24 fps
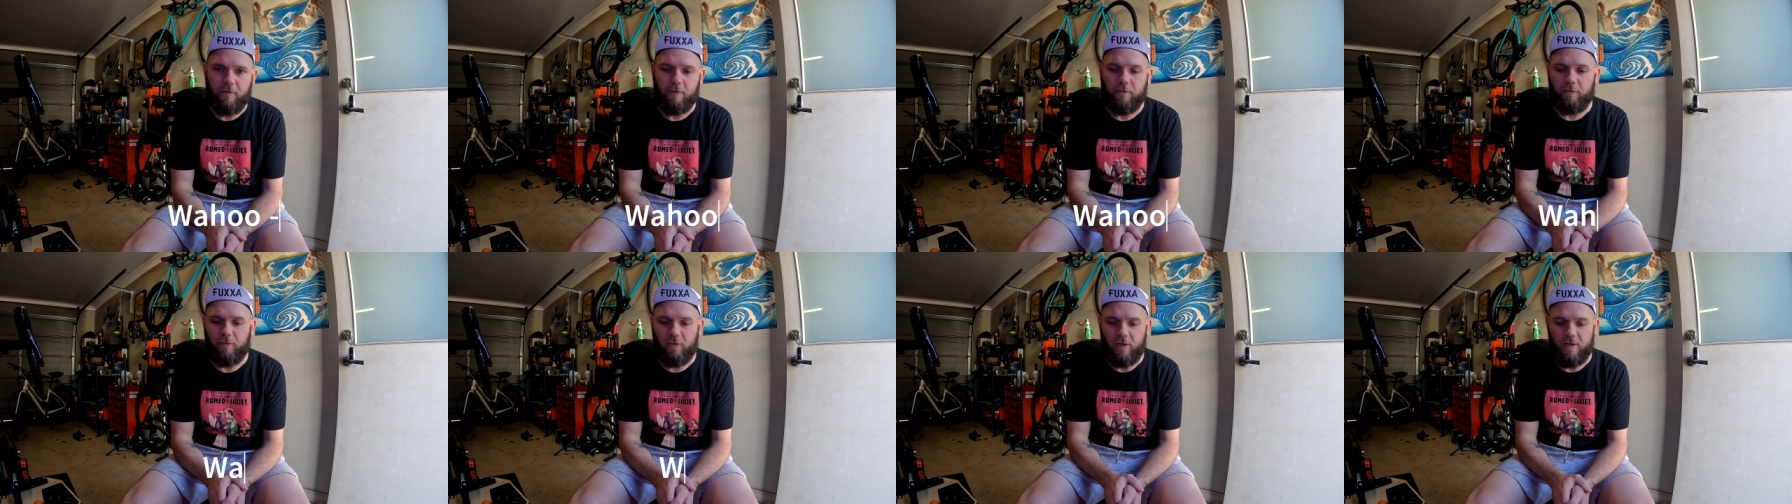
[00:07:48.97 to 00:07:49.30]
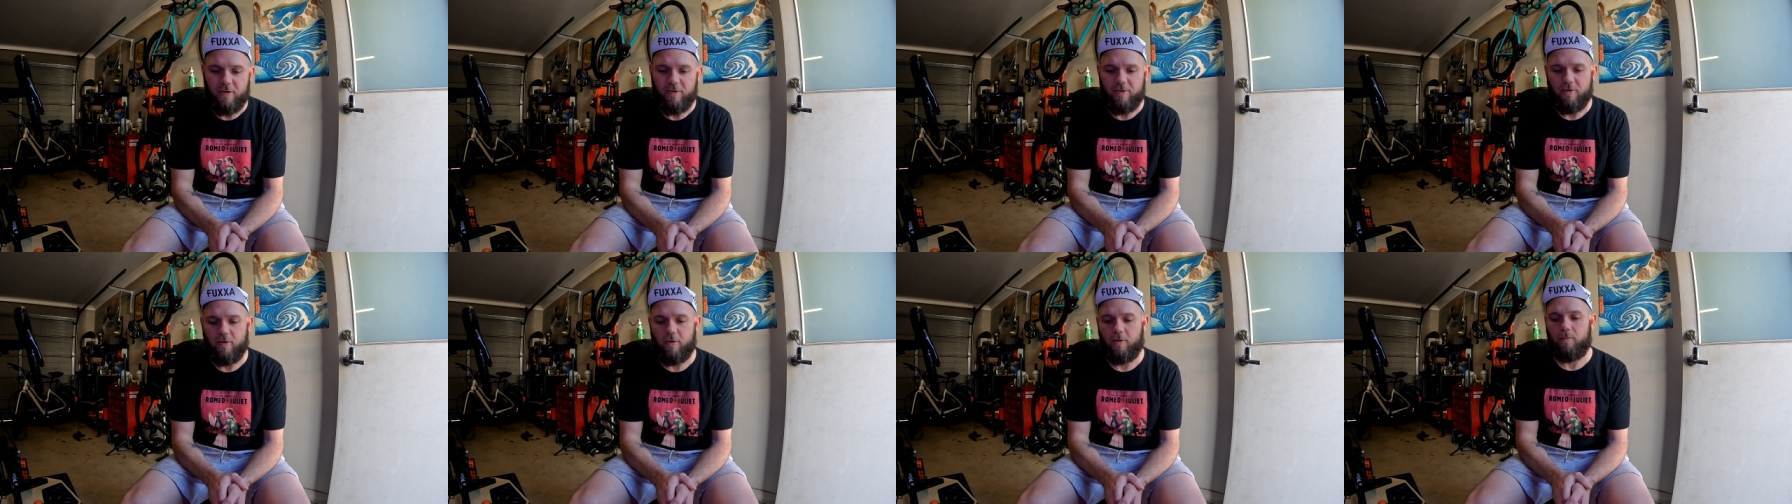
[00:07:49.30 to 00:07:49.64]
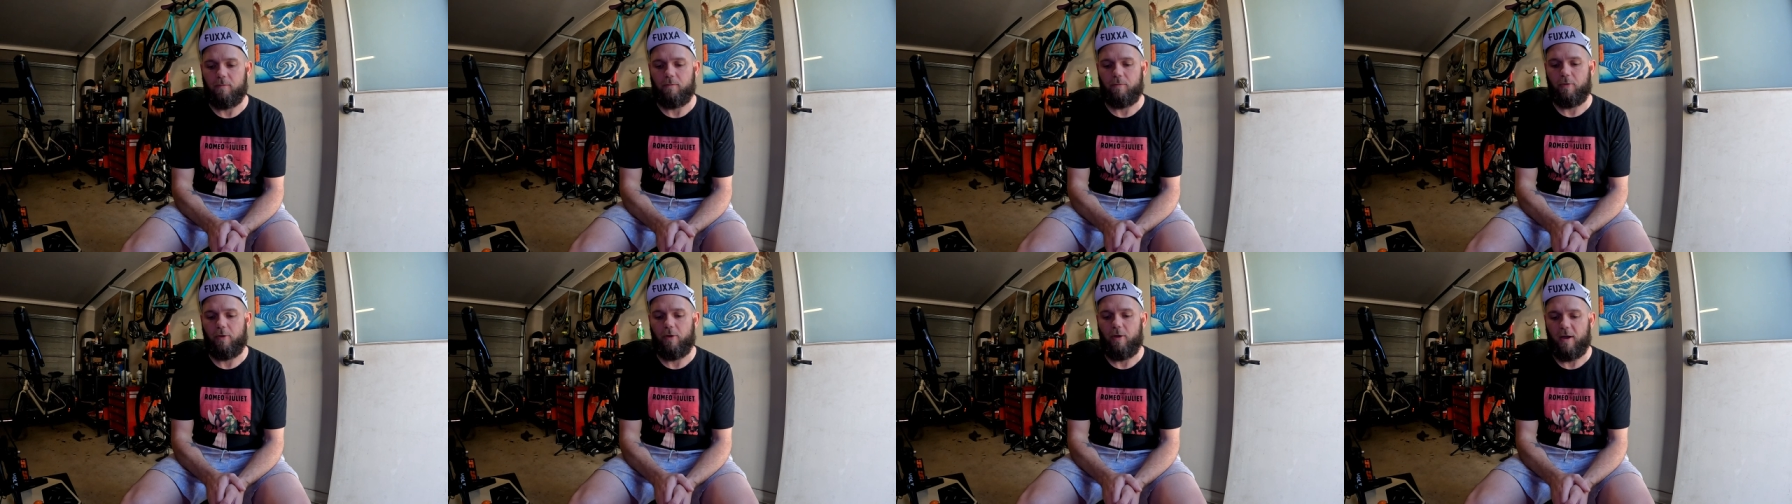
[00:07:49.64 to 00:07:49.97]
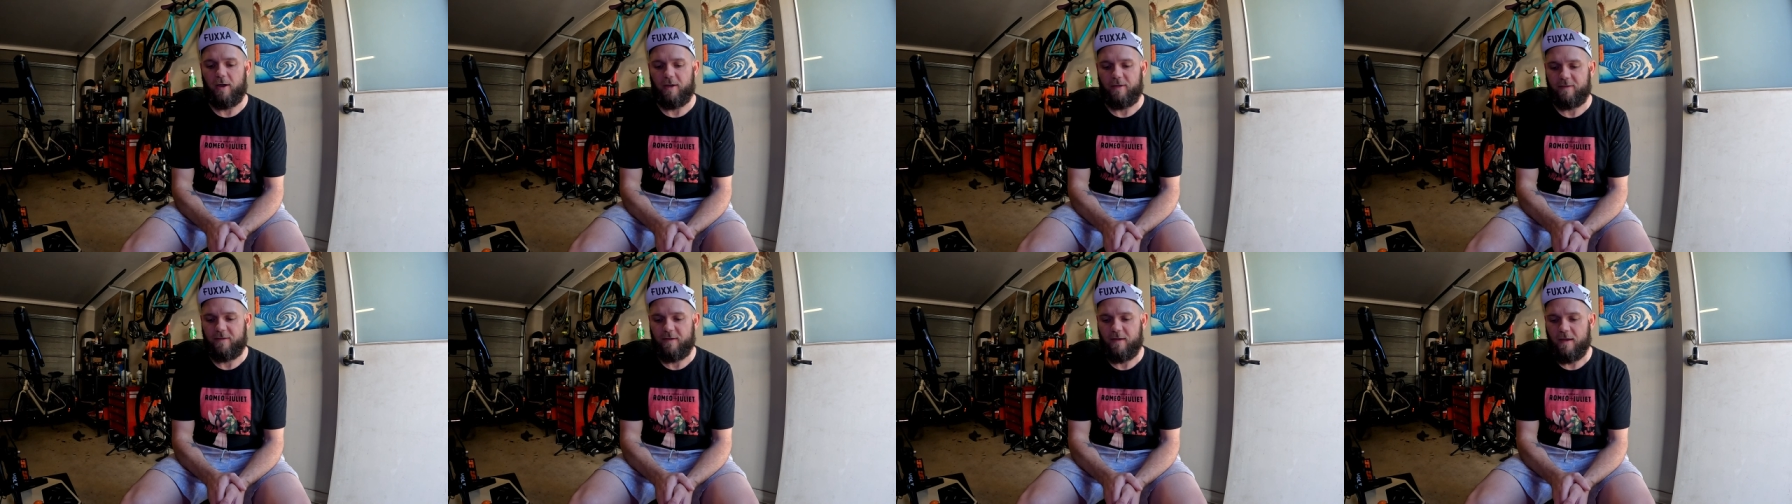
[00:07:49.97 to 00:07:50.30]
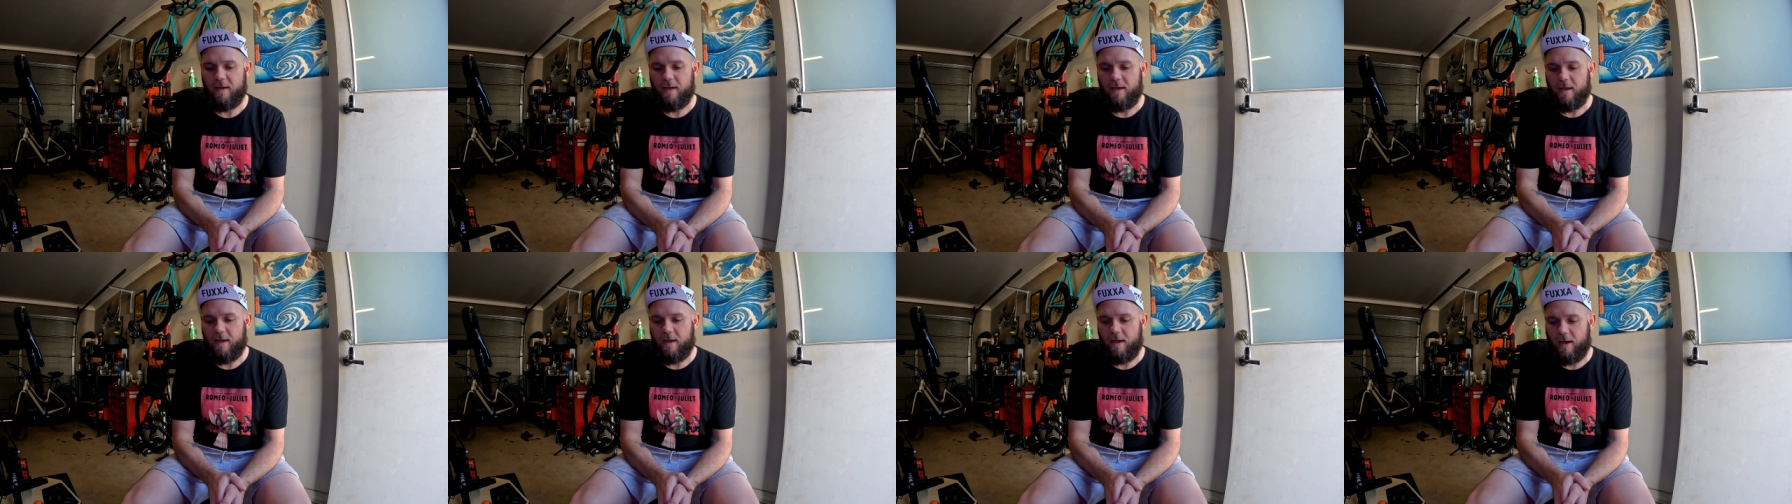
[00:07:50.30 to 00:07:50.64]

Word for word: fleece you on price.